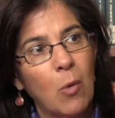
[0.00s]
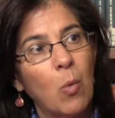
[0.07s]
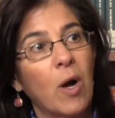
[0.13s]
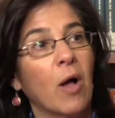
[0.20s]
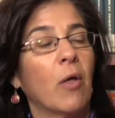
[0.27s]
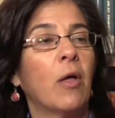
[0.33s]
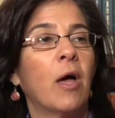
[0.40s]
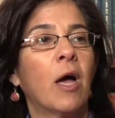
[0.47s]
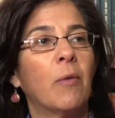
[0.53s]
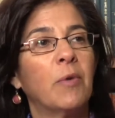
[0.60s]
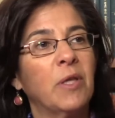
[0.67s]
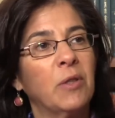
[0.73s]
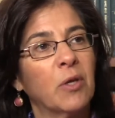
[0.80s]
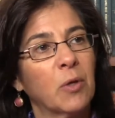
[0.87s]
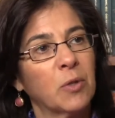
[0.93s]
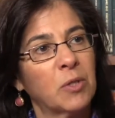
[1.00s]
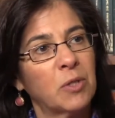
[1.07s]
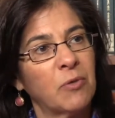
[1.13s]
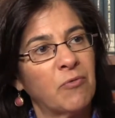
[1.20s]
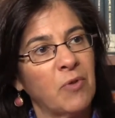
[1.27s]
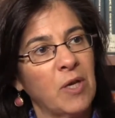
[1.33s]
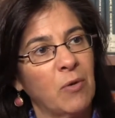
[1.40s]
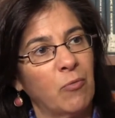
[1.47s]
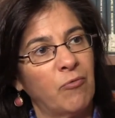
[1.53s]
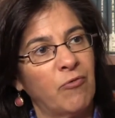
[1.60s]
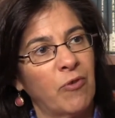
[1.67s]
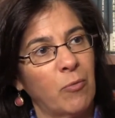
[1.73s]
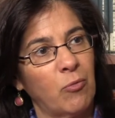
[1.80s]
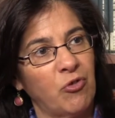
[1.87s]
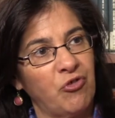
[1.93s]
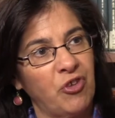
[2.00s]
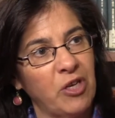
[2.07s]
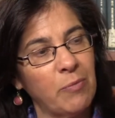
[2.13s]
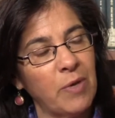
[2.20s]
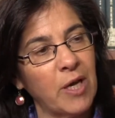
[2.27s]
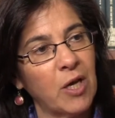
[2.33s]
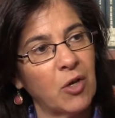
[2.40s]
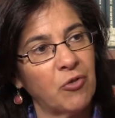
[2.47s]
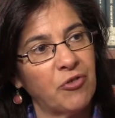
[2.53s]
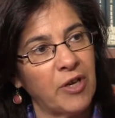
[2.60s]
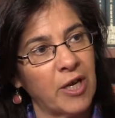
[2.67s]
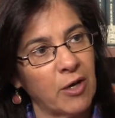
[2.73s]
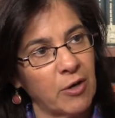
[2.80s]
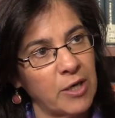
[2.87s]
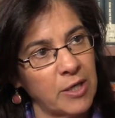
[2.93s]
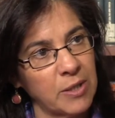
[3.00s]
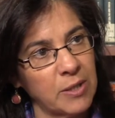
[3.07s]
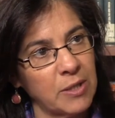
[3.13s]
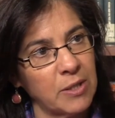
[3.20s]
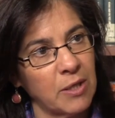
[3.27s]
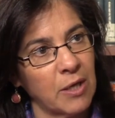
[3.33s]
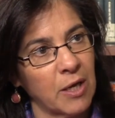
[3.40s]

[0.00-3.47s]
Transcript: Well, I mean, there's in from regime-held mm-hmm. areas.